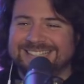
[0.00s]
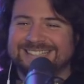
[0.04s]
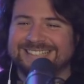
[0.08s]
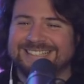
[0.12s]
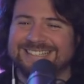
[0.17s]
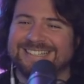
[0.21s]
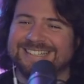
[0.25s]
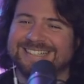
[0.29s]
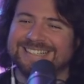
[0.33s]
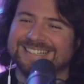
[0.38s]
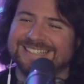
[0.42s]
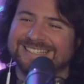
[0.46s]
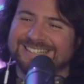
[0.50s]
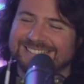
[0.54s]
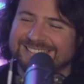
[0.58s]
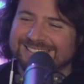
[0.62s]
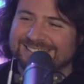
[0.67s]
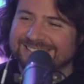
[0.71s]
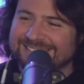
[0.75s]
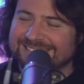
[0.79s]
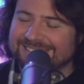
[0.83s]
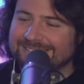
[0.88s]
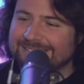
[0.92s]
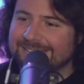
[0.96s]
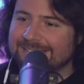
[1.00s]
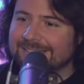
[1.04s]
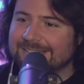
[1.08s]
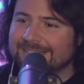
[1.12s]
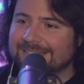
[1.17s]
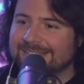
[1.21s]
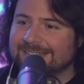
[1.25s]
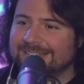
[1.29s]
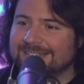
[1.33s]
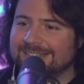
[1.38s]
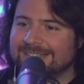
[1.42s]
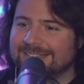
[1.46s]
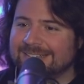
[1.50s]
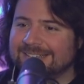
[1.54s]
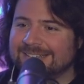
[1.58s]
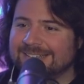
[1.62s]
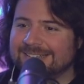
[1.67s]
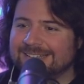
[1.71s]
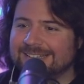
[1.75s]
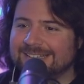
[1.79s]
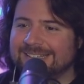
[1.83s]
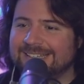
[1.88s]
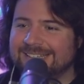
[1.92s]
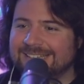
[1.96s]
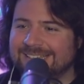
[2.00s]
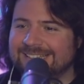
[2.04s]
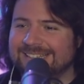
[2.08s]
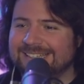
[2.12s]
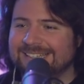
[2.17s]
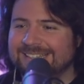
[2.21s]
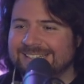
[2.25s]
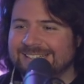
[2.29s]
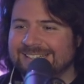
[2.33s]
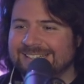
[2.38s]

No words are spoken by the person on screen.